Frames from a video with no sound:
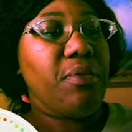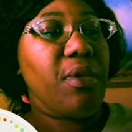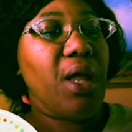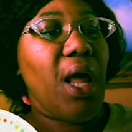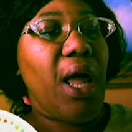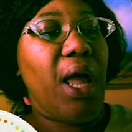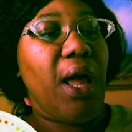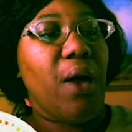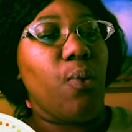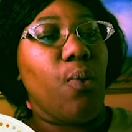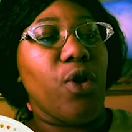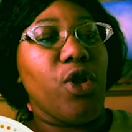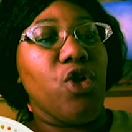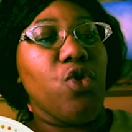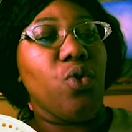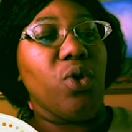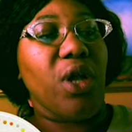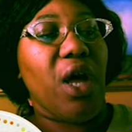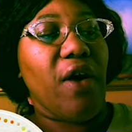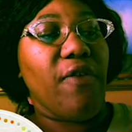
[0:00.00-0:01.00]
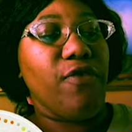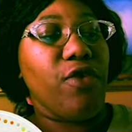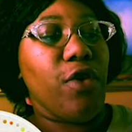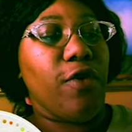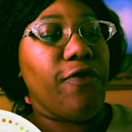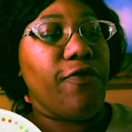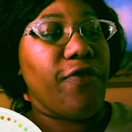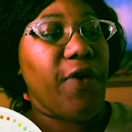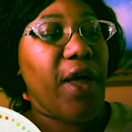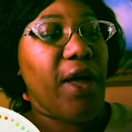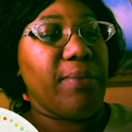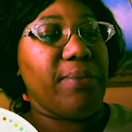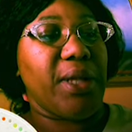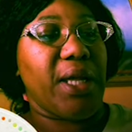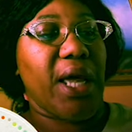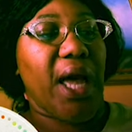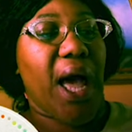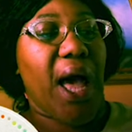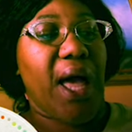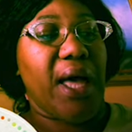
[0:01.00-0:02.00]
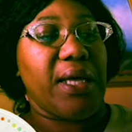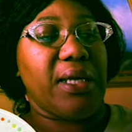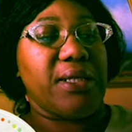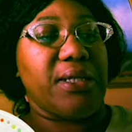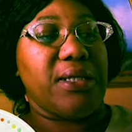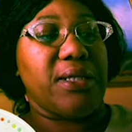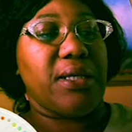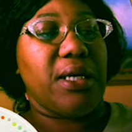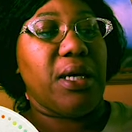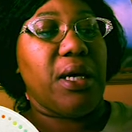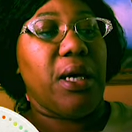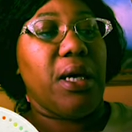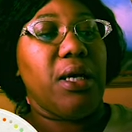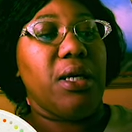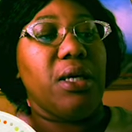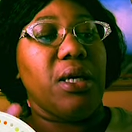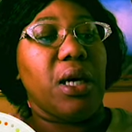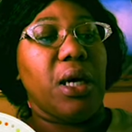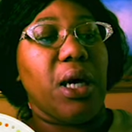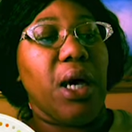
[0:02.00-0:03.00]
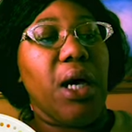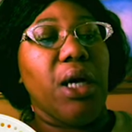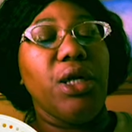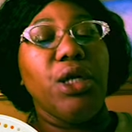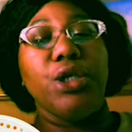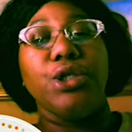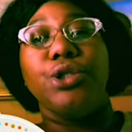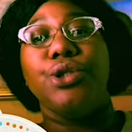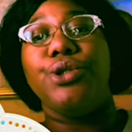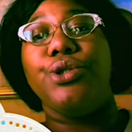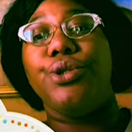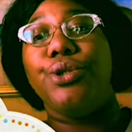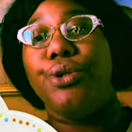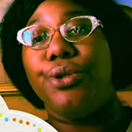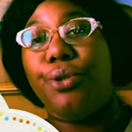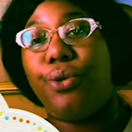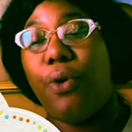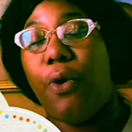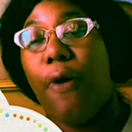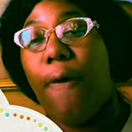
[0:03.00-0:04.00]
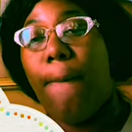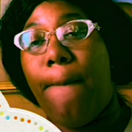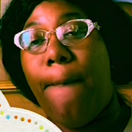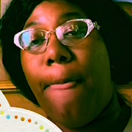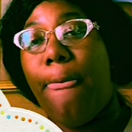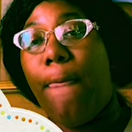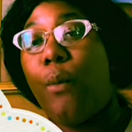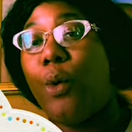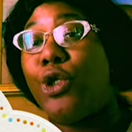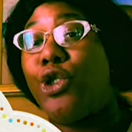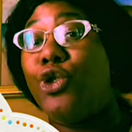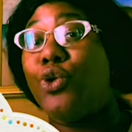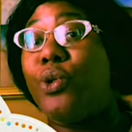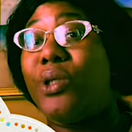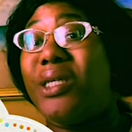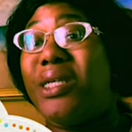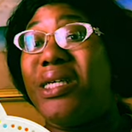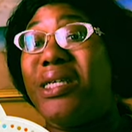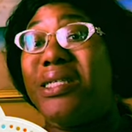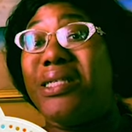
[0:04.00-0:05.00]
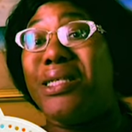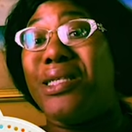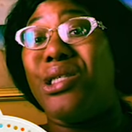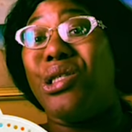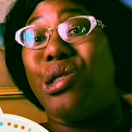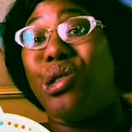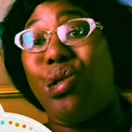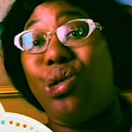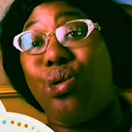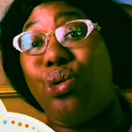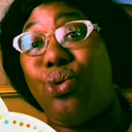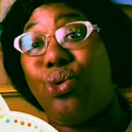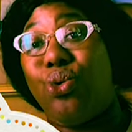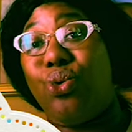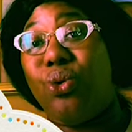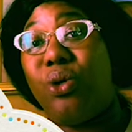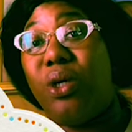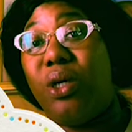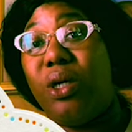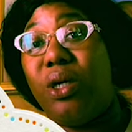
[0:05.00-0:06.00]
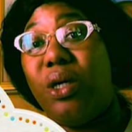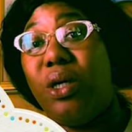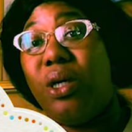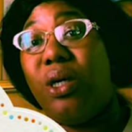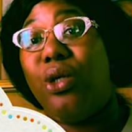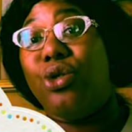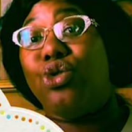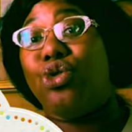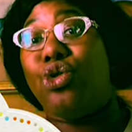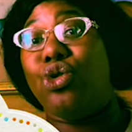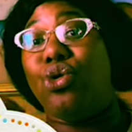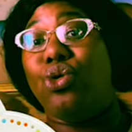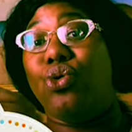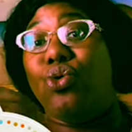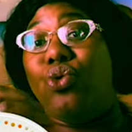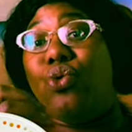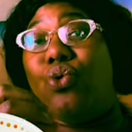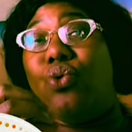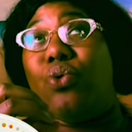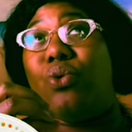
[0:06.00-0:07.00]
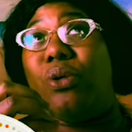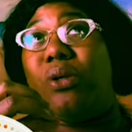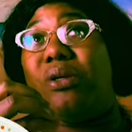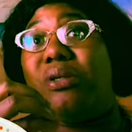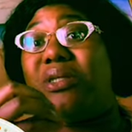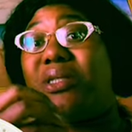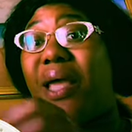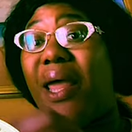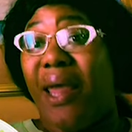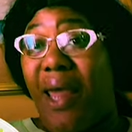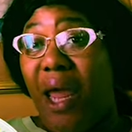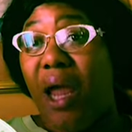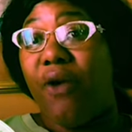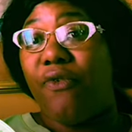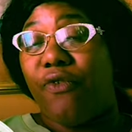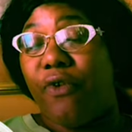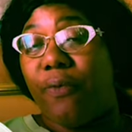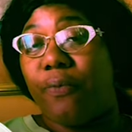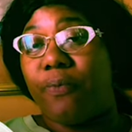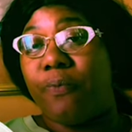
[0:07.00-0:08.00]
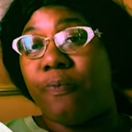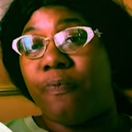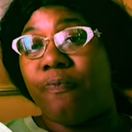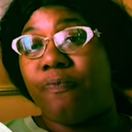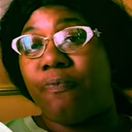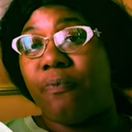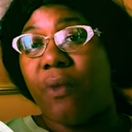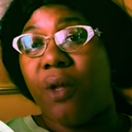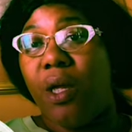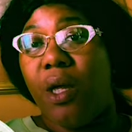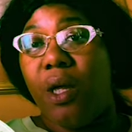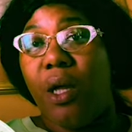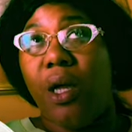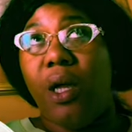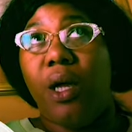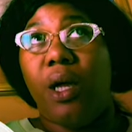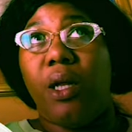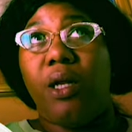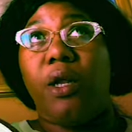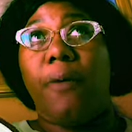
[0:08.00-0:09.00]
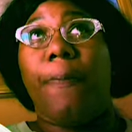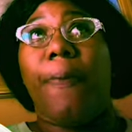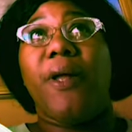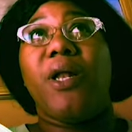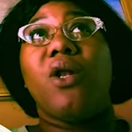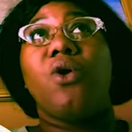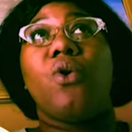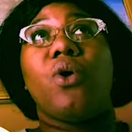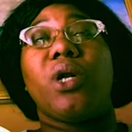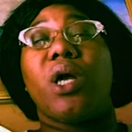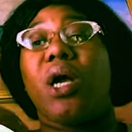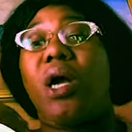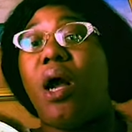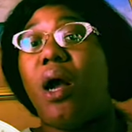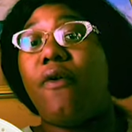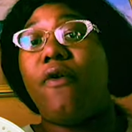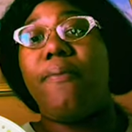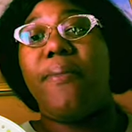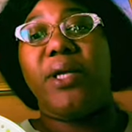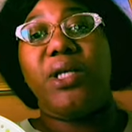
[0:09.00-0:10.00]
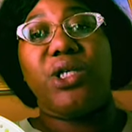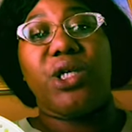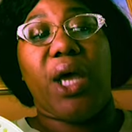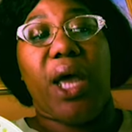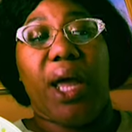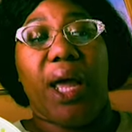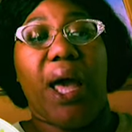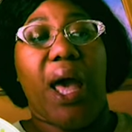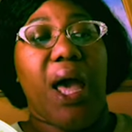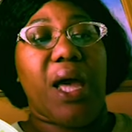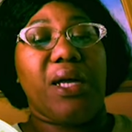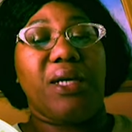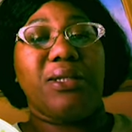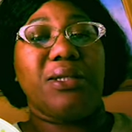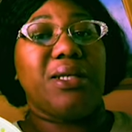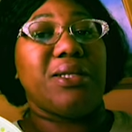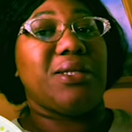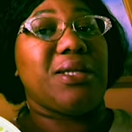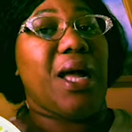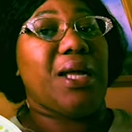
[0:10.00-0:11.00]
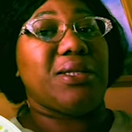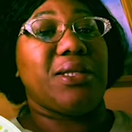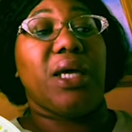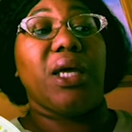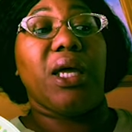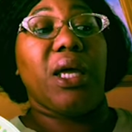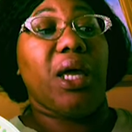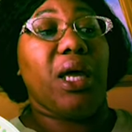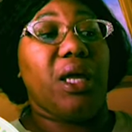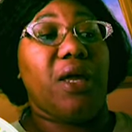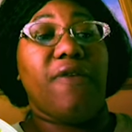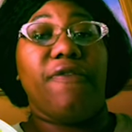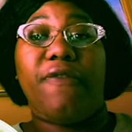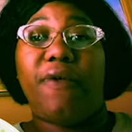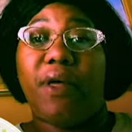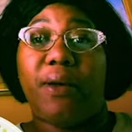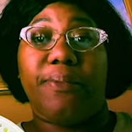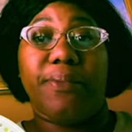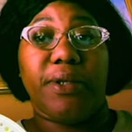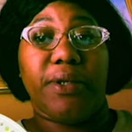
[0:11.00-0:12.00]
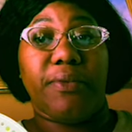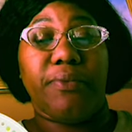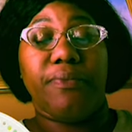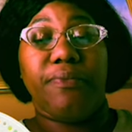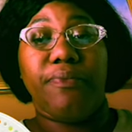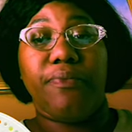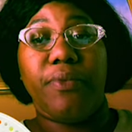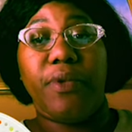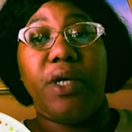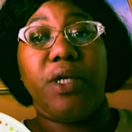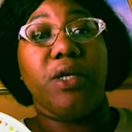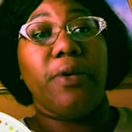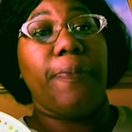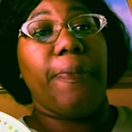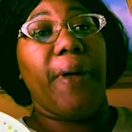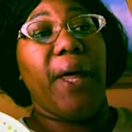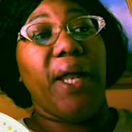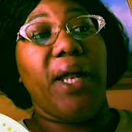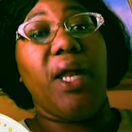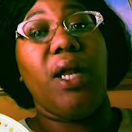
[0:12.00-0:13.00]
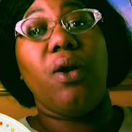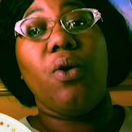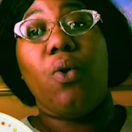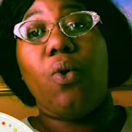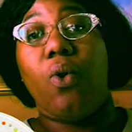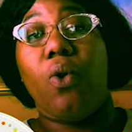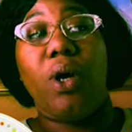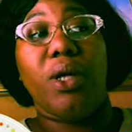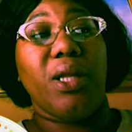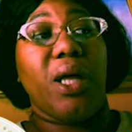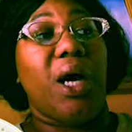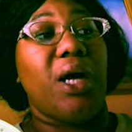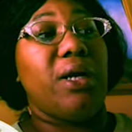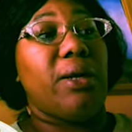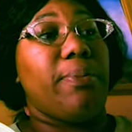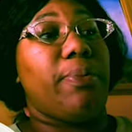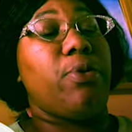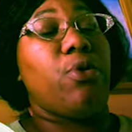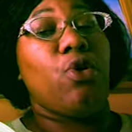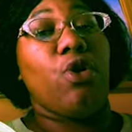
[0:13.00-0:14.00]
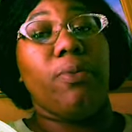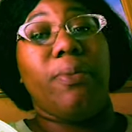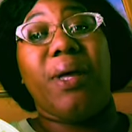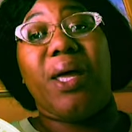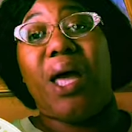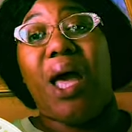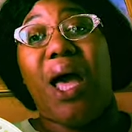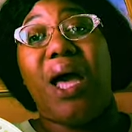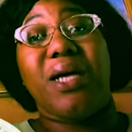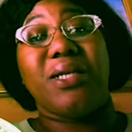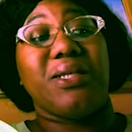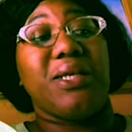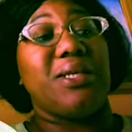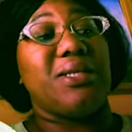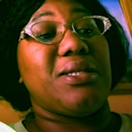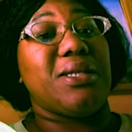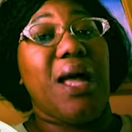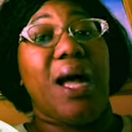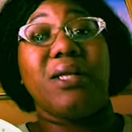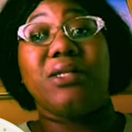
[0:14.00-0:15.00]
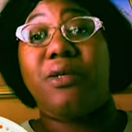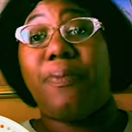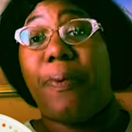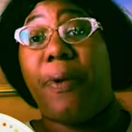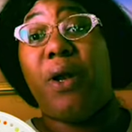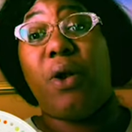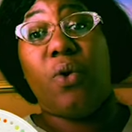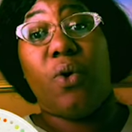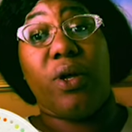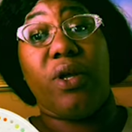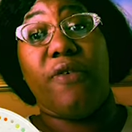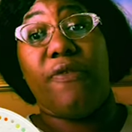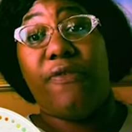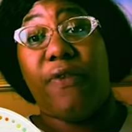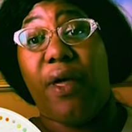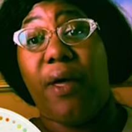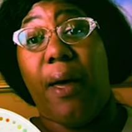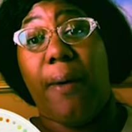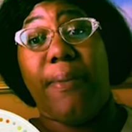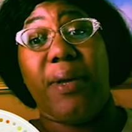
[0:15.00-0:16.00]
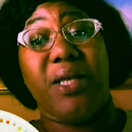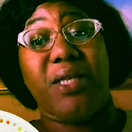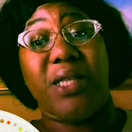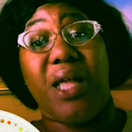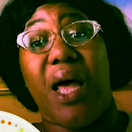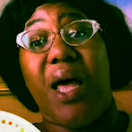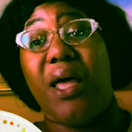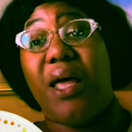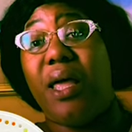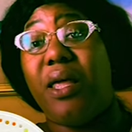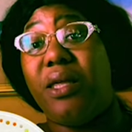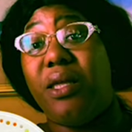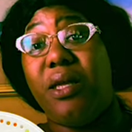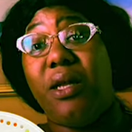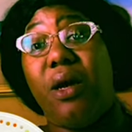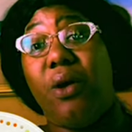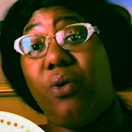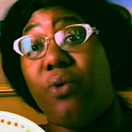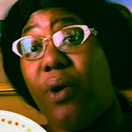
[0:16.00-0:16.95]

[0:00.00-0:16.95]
and when you love your family, guys, you're going to do what you need to do to take care of them. Depending on a government check, guys, is not taking care of your family. Depending on the unemployment, guys, is not depending on your family. I mean, it's not, you know,